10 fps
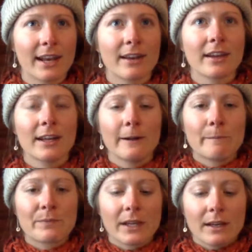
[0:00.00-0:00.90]
And
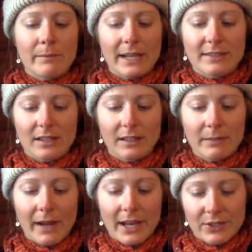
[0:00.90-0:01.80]

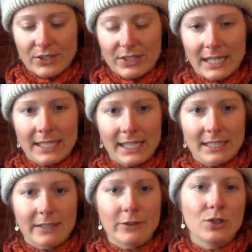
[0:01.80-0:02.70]
basically my
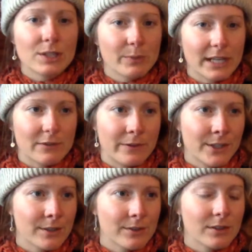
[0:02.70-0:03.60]
understanding is if you suppress
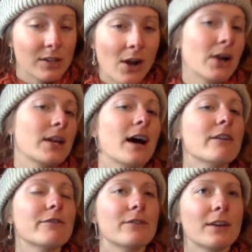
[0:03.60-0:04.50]
fear long
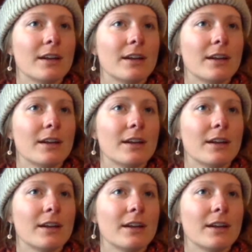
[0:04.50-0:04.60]
enough,